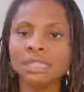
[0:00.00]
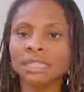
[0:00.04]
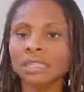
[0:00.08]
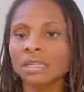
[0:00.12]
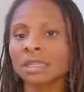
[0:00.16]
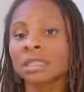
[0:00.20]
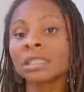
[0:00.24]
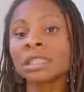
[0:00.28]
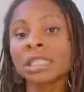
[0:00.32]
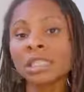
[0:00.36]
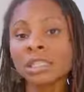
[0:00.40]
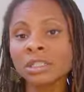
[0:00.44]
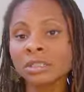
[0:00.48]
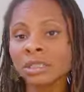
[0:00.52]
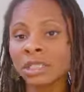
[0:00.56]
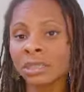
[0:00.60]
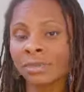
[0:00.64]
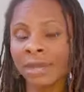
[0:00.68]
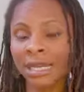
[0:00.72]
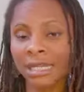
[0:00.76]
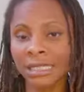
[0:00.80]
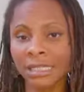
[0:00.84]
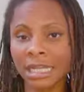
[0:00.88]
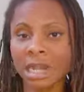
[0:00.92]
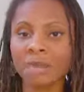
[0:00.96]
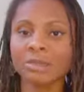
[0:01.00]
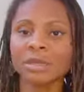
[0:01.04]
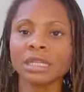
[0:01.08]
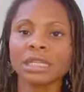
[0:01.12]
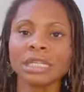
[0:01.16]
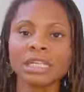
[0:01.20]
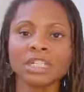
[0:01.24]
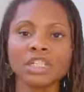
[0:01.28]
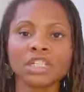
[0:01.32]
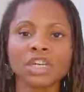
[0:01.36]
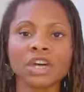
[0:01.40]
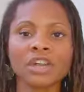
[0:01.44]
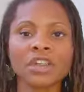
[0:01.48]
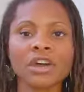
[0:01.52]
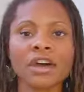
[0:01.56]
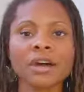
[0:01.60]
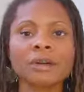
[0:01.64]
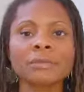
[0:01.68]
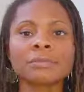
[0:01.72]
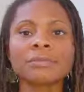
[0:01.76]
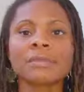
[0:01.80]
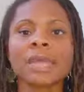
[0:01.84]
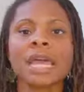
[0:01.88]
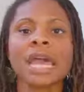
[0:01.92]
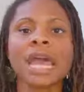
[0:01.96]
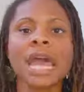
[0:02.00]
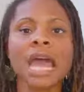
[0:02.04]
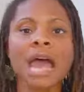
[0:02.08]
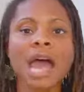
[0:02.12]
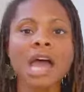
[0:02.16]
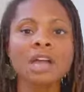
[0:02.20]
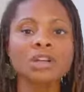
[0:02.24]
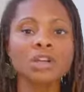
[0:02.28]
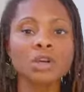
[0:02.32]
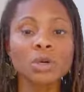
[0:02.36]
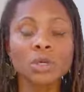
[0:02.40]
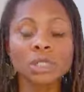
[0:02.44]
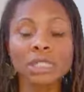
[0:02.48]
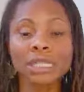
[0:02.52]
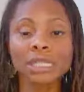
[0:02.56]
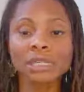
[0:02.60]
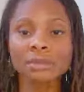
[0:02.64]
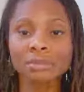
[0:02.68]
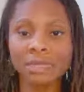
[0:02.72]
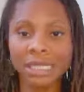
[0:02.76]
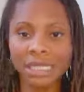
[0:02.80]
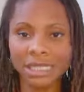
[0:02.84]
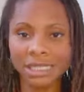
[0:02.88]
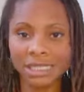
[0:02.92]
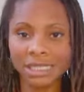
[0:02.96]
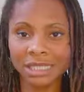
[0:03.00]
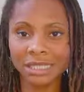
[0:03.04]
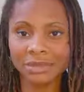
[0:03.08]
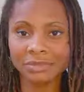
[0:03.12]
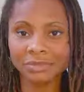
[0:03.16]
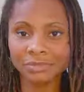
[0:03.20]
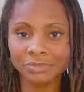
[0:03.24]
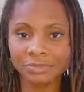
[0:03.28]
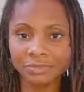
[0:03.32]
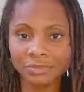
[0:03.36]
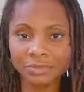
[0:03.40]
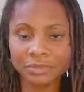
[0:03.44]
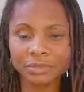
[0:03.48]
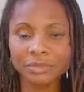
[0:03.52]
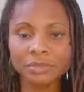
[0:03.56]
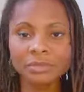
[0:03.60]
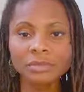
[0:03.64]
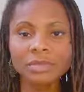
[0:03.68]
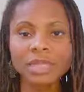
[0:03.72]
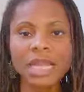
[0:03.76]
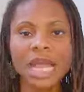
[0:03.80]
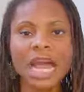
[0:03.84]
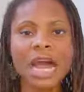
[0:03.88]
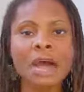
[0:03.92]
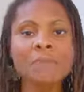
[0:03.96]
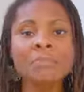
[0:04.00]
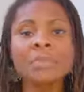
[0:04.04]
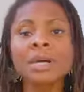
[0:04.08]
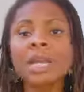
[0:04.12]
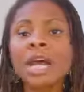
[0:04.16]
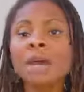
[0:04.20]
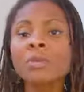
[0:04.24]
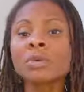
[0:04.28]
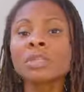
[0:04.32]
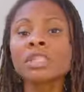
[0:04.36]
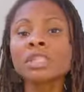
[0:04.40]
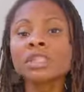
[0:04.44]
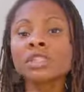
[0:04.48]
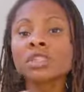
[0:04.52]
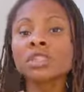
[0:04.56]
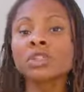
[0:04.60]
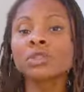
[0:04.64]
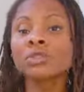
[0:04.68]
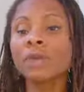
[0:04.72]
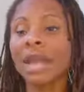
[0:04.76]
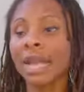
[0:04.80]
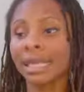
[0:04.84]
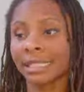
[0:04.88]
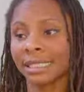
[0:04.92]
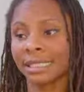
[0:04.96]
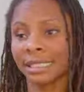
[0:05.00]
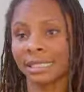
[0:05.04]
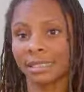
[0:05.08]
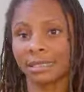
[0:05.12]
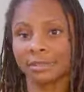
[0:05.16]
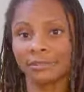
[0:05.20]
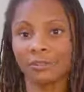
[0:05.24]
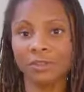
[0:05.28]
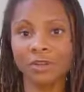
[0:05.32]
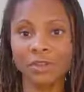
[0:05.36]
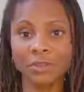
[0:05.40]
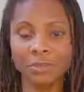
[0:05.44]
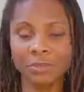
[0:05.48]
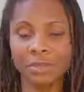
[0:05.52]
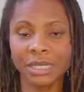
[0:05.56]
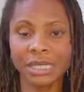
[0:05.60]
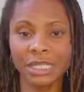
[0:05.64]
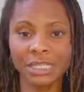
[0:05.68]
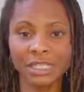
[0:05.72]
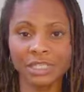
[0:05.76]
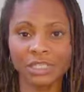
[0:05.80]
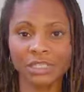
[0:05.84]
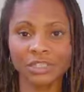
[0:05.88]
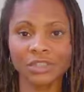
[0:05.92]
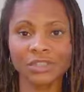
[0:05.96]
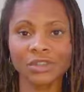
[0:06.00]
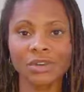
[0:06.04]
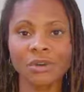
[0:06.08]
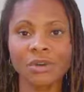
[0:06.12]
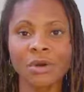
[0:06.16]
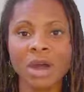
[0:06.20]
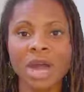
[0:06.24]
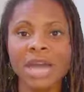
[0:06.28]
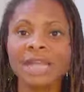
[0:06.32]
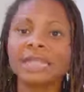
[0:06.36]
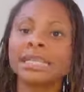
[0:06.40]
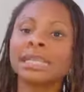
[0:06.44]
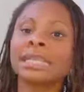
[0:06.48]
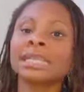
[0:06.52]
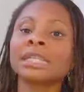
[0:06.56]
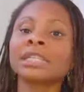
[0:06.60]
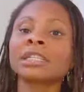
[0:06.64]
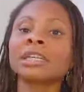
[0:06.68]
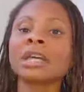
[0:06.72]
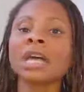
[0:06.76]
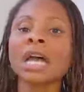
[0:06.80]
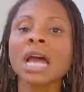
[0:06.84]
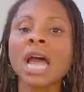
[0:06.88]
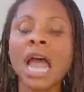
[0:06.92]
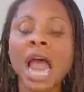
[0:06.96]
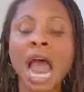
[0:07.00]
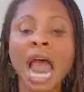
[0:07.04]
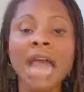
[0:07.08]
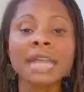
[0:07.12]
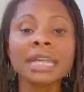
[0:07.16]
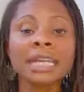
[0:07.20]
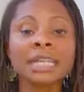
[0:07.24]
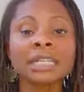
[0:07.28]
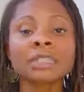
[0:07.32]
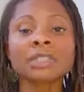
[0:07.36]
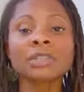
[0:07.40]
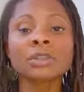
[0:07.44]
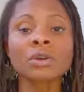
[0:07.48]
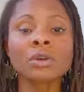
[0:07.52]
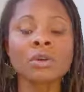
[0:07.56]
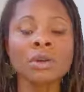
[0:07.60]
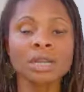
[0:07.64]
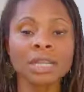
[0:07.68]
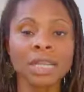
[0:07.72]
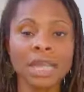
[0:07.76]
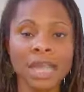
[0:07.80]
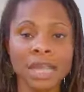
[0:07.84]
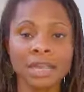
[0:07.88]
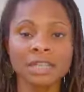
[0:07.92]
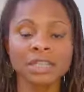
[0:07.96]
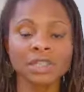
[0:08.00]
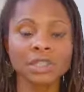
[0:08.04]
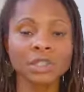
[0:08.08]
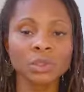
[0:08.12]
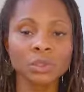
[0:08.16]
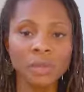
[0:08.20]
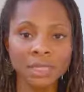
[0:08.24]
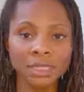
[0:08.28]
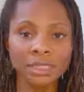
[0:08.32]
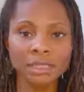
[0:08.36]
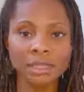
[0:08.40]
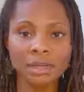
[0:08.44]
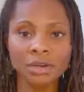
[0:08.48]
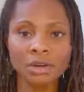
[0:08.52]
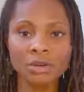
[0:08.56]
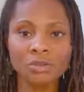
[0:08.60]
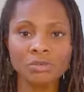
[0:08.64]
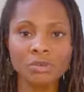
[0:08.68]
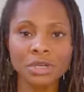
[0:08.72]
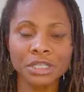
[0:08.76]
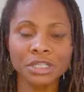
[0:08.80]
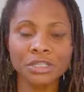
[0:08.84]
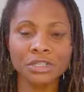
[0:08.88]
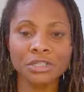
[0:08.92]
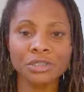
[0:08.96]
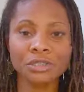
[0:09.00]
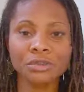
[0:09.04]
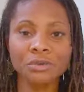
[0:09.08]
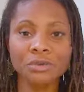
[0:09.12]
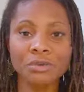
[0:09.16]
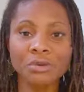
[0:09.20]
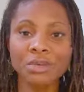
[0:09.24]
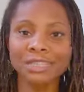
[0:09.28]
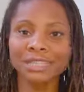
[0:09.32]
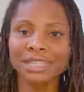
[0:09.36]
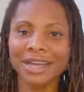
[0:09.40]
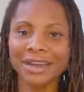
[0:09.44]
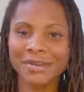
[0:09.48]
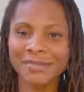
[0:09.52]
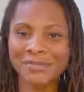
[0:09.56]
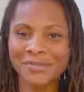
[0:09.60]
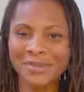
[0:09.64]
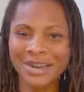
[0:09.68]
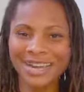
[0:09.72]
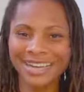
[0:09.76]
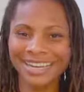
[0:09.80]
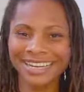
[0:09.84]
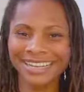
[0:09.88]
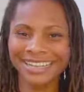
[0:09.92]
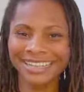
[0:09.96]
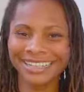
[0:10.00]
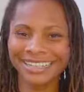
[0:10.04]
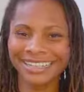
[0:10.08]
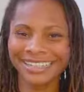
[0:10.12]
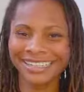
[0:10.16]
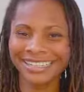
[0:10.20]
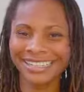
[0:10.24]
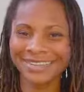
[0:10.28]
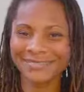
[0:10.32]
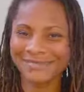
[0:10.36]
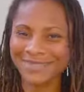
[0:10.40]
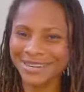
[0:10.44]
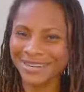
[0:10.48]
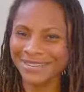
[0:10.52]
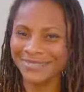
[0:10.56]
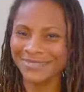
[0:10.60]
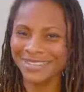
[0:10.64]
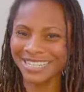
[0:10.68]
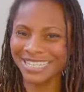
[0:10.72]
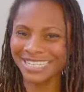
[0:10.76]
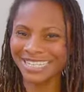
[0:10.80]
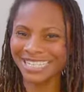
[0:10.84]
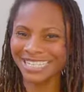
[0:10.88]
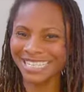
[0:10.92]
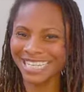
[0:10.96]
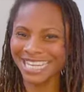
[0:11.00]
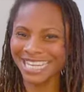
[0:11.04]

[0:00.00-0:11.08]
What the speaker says: to continue spending time with each other and go to the beach. But I wasn't dressed for the beach, so I needed to go and get a sweater, which was at my apartment.